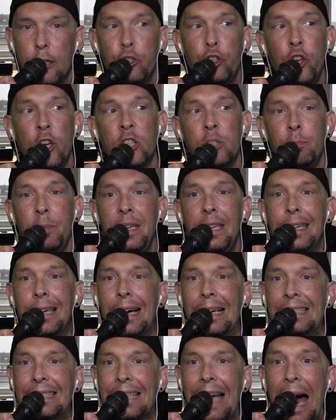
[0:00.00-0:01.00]
Just
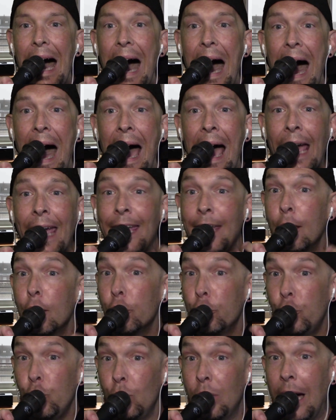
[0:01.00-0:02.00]
because I
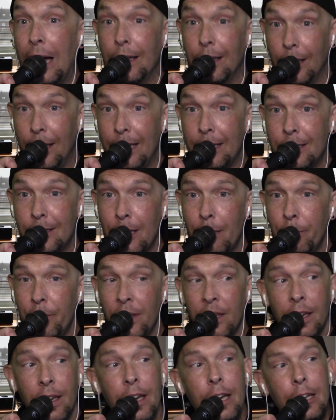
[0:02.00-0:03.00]
do not like
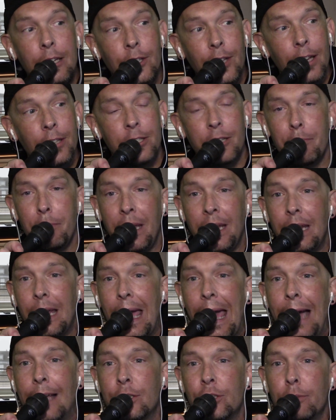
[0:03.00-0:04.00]
something doesn't mean it
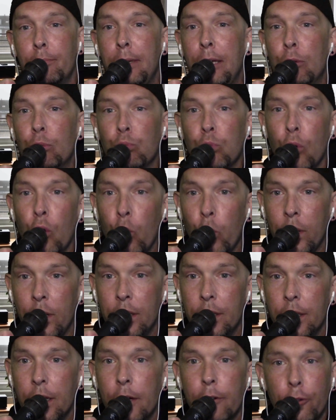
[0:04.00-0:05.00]
has to be
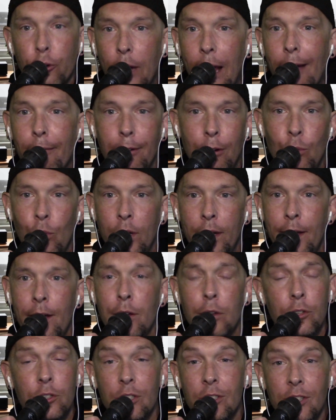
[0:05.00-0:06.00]
ruined for everyone
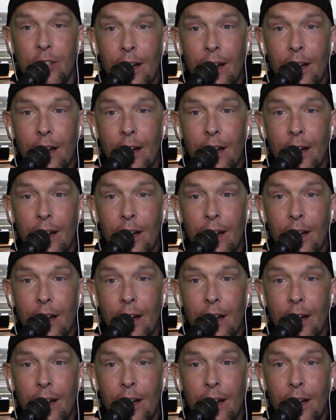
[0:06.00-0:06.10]
else,